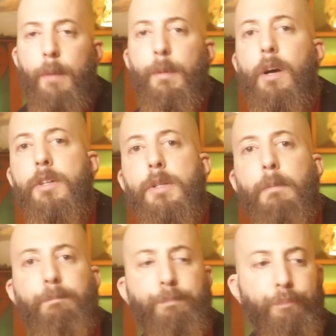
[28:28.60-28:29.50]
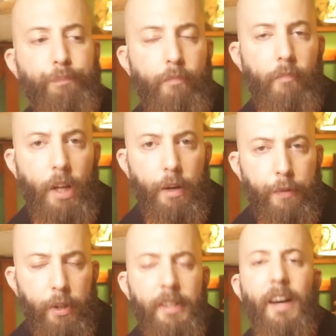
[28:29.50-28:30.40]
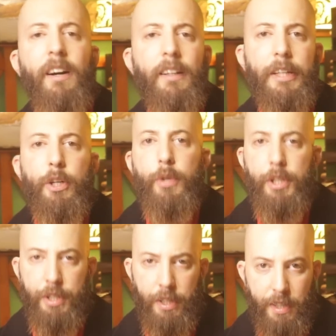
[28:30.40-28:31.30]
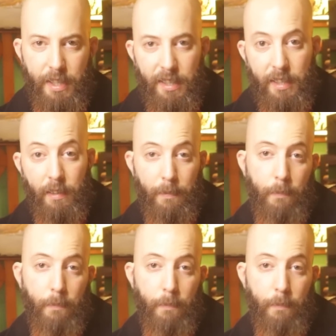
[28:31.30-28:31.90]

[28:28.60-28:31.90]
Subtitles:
Because for the early Christians,